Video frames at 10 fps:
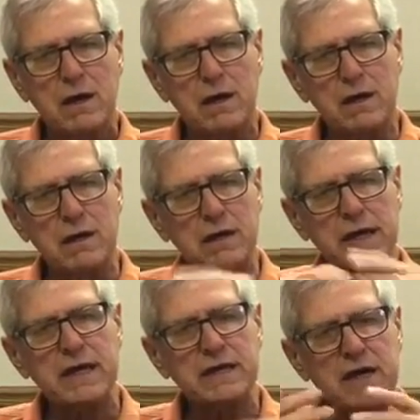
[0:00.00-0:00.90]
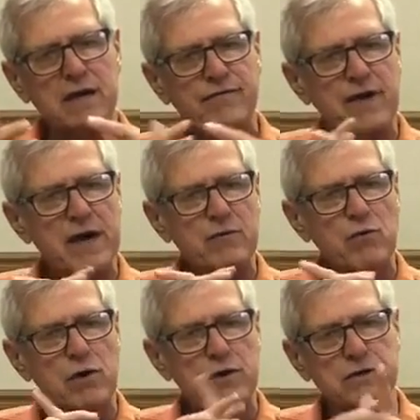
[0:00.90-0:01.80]
and identifying
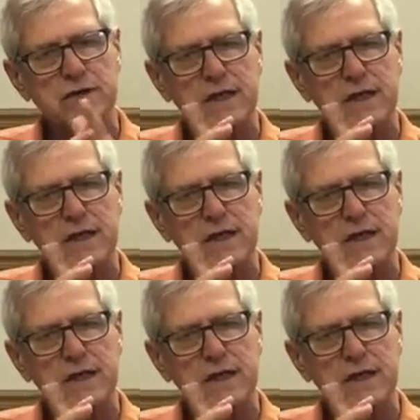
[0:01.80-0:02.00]
workers.